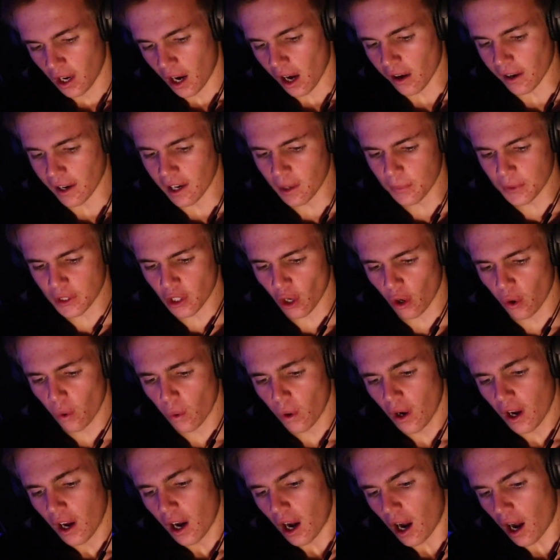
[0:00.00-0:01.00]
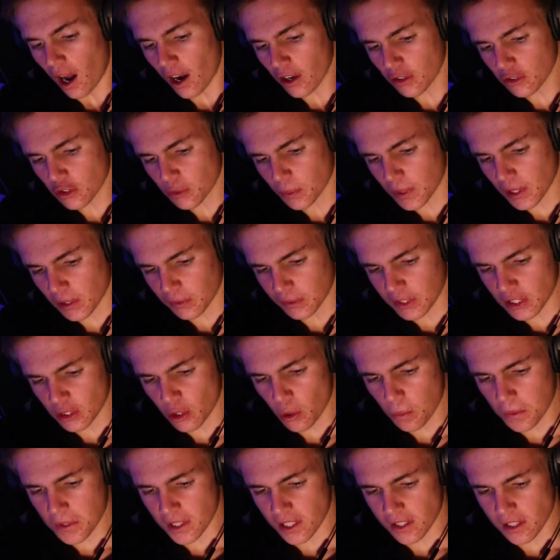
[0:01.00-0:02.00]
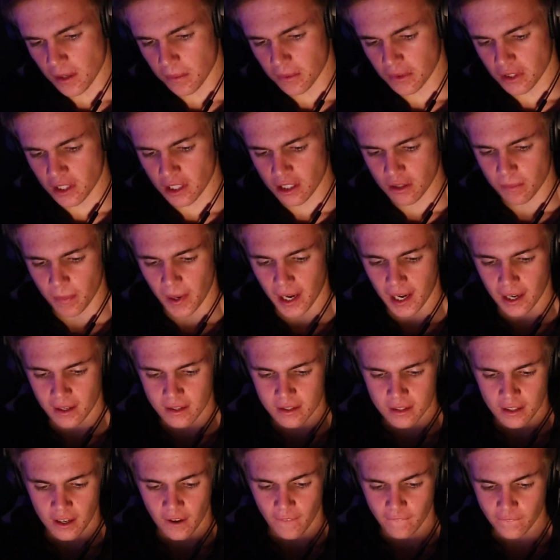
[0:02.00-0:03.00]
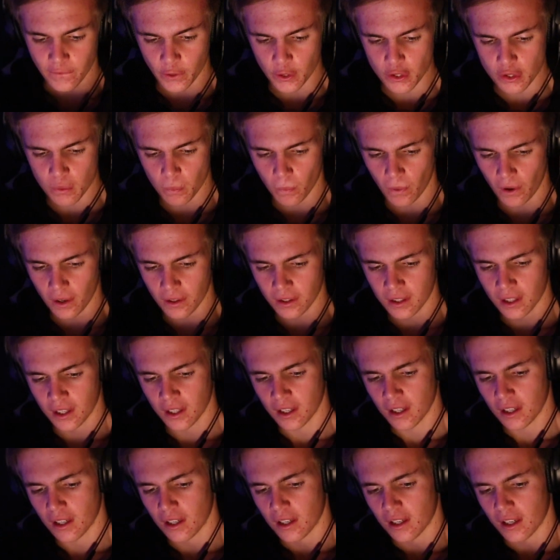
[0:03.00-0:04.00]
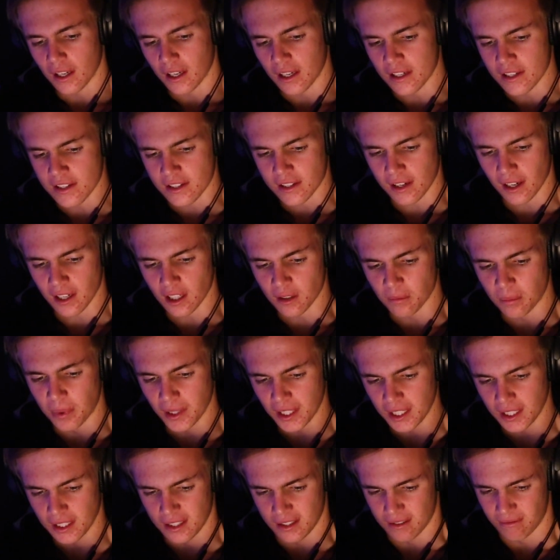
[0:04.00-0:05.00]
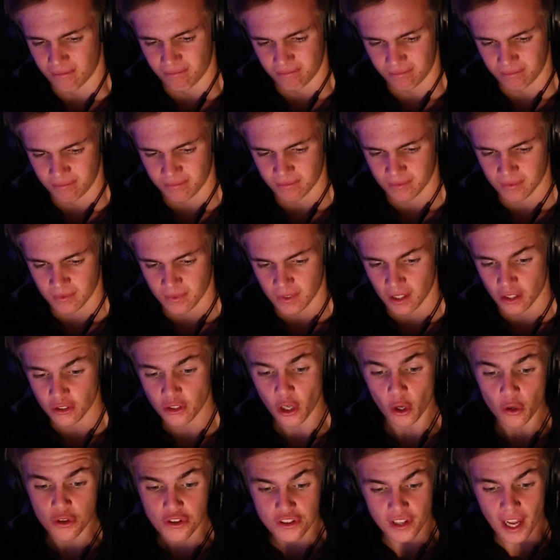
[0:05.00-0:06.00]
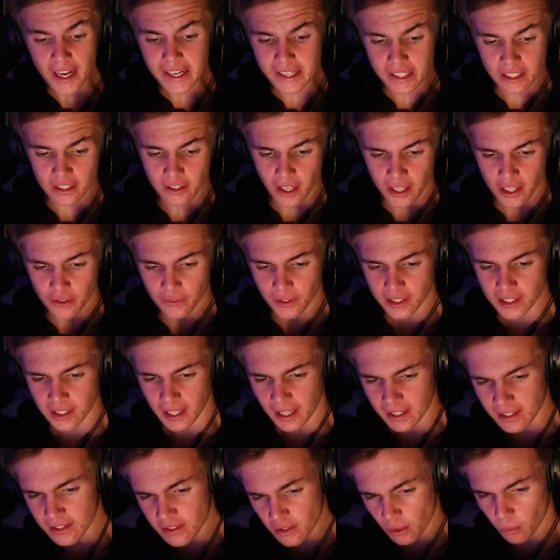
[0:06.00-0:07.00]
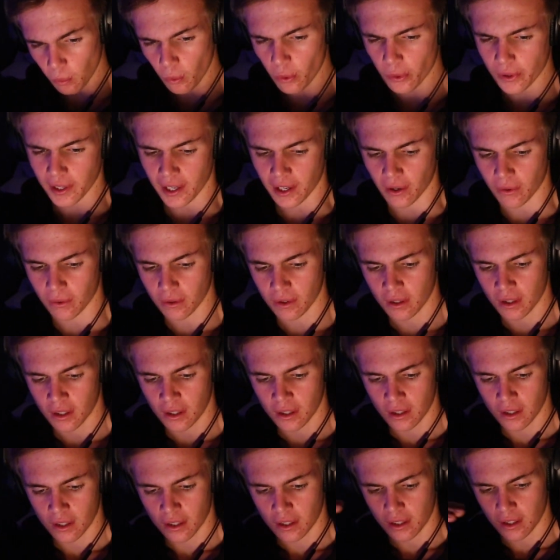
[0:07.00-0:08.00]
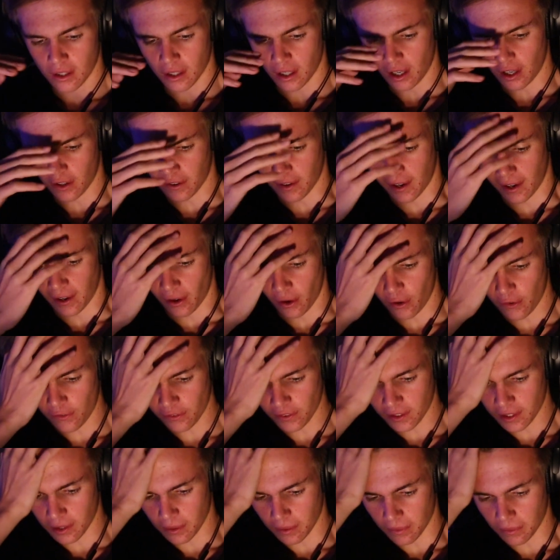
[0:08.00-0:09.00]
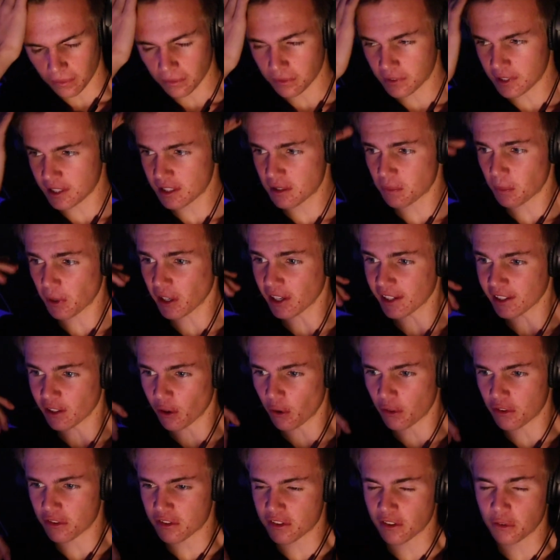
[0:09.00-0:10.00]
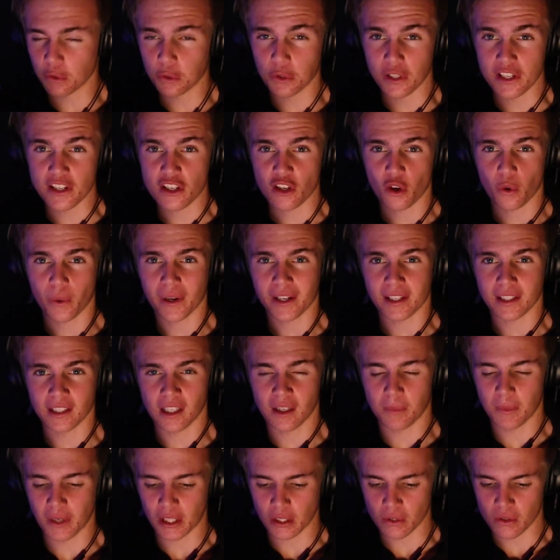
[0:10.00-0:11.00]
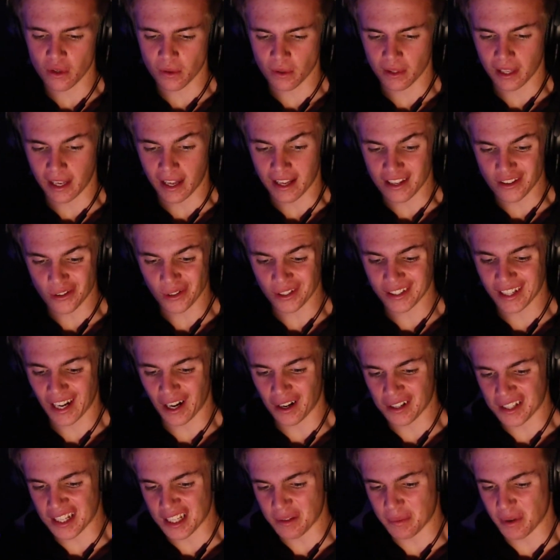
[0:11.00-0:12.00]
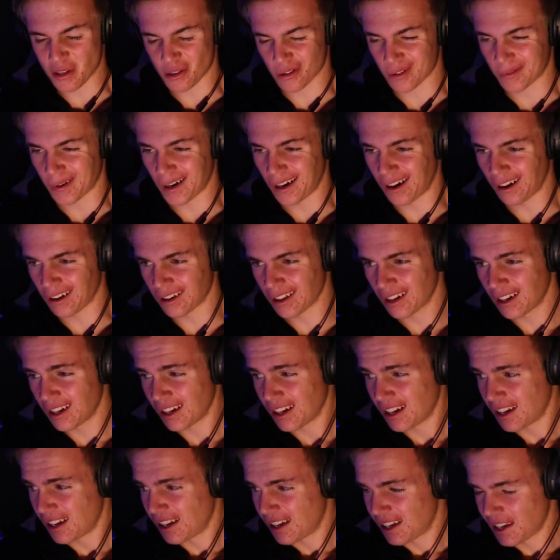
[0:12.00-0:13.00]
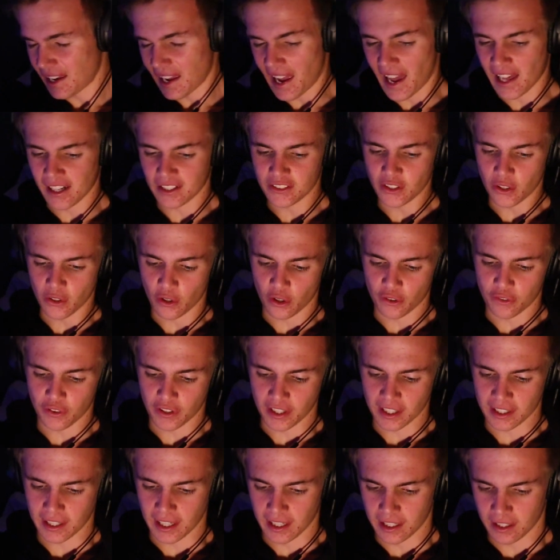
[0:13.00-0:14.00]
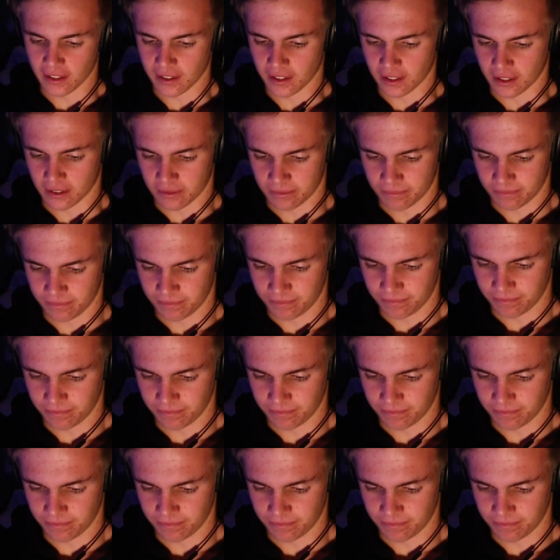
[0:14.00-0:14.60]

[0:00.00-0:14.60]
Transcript: All right, here we go. one hundred twenty-three two percent seven season packs. First one is gonna be Ter Stegen, ninety rated. It is a walkout. All right, hopefully these we're gonna go through these quickly because it's not a guaranteed special card, and I don't know if we're gonna get anything.